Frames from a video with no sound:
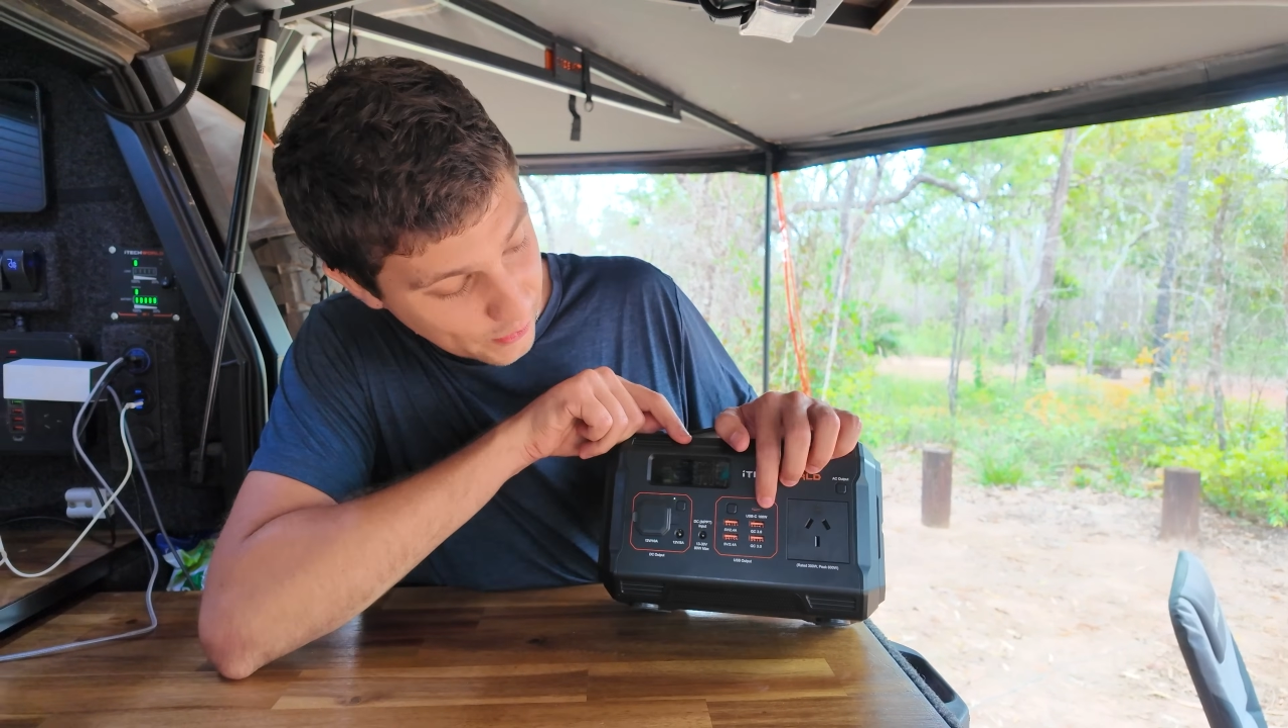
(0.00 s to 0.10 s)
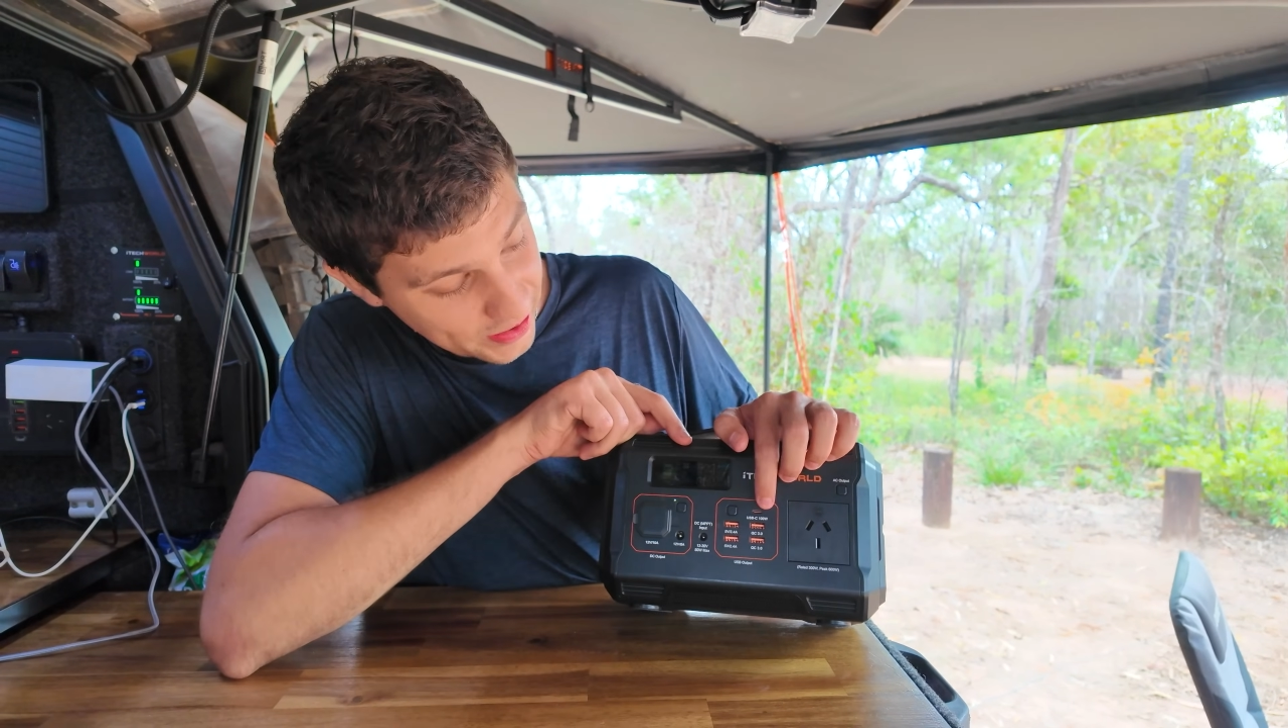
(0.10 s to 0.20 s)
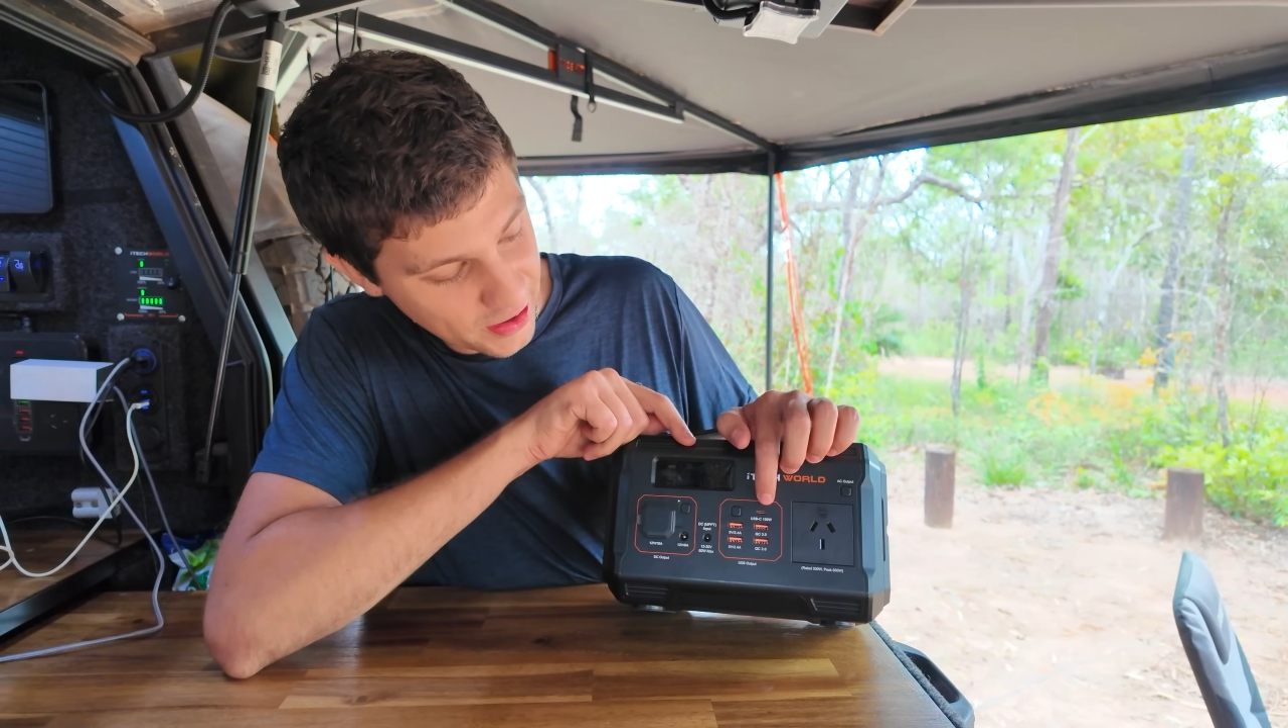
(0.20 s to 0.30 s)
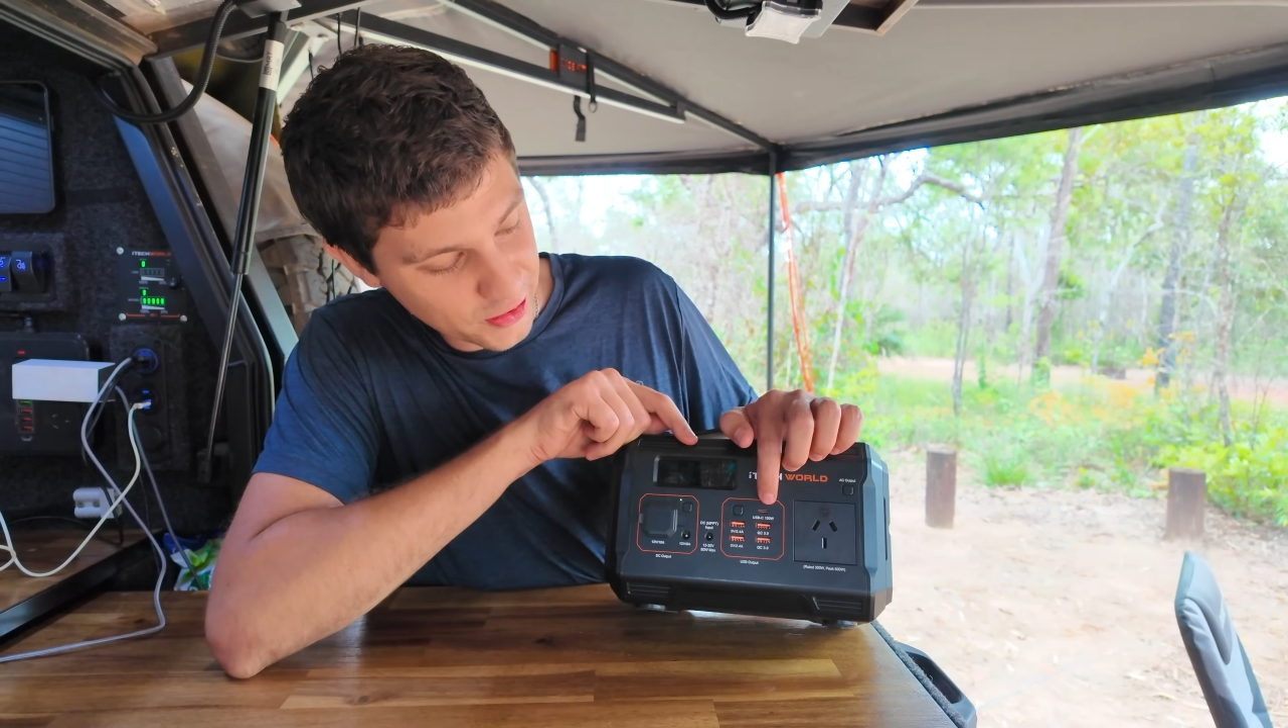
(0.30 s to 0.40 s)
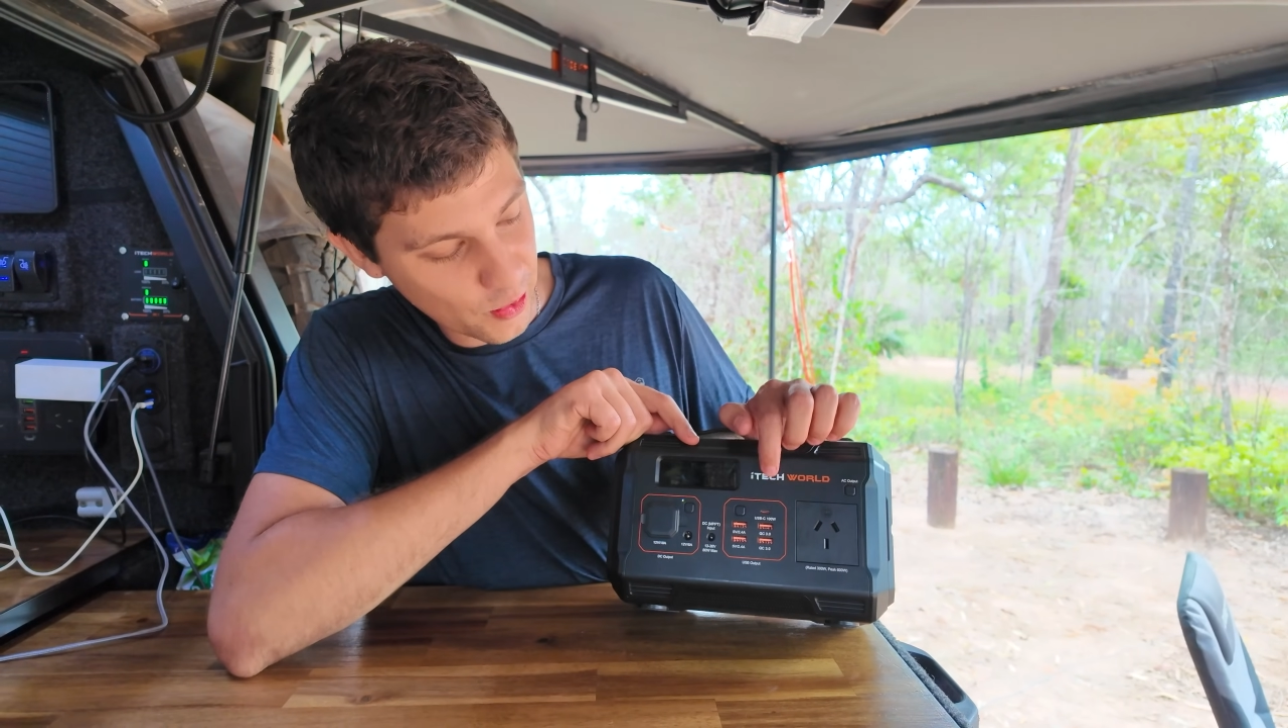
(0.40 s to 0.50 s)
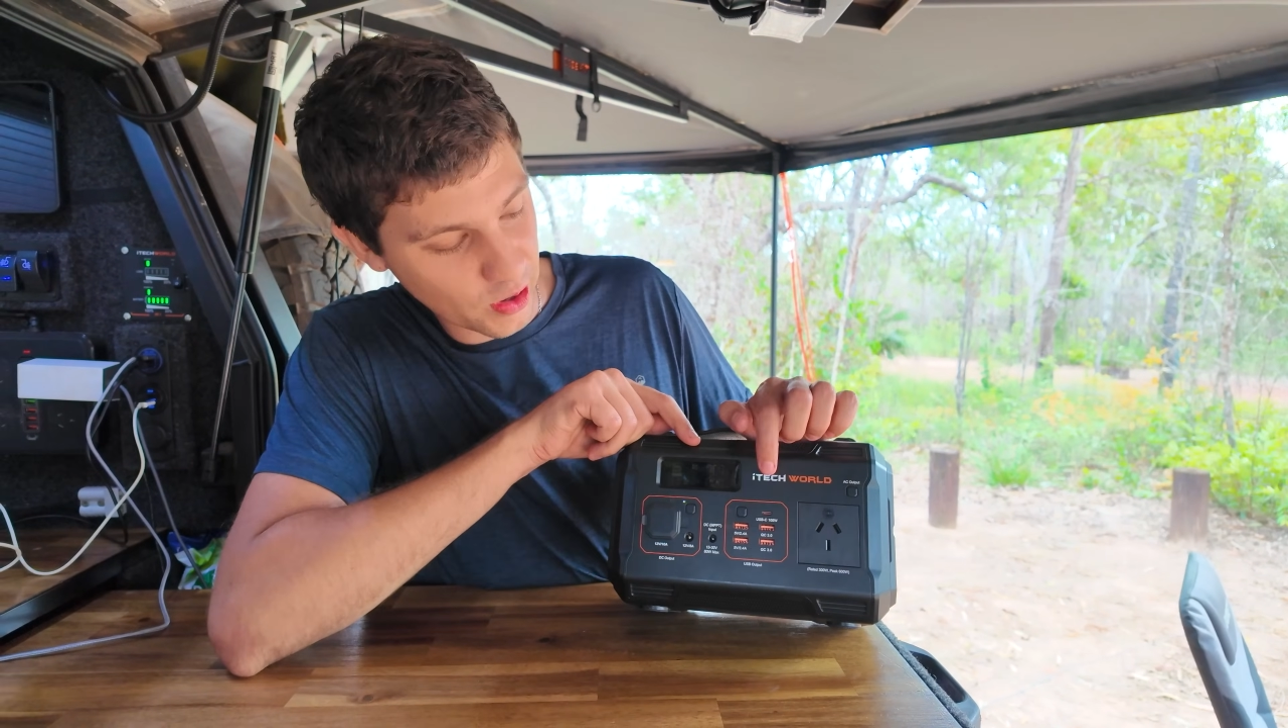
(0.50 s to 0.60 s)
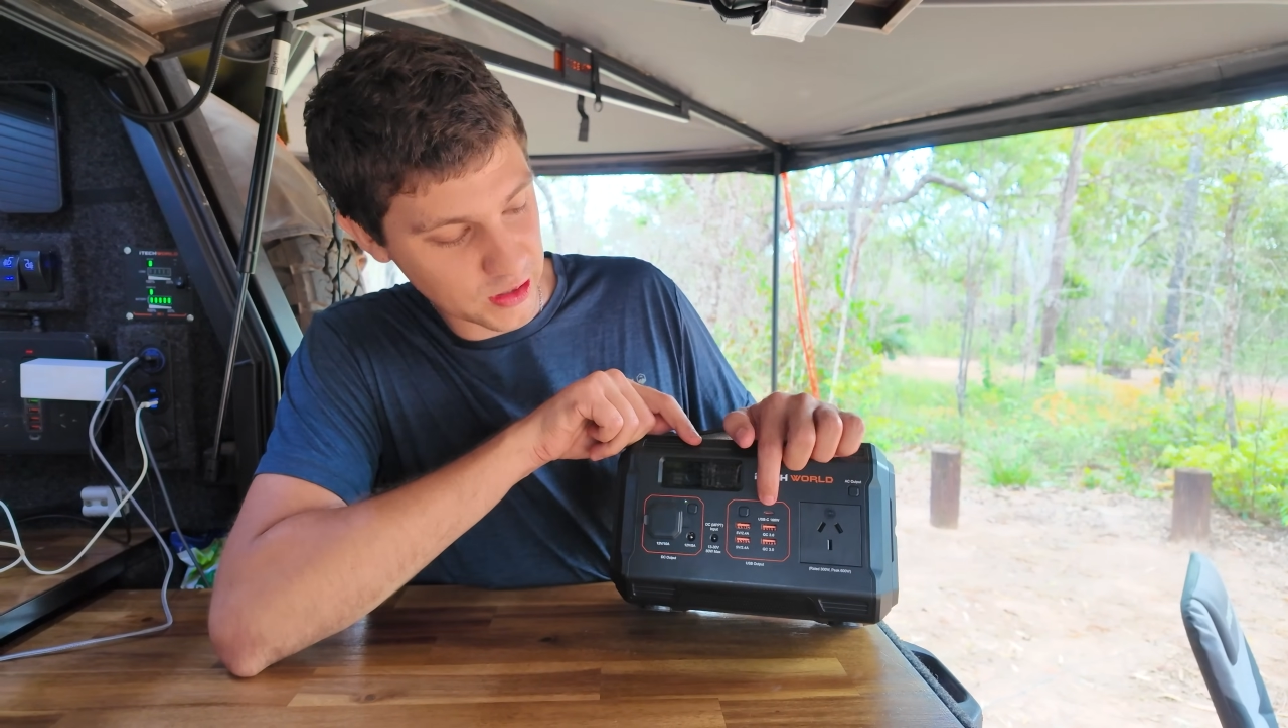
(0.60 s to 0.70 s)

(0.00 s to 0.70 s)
100 watt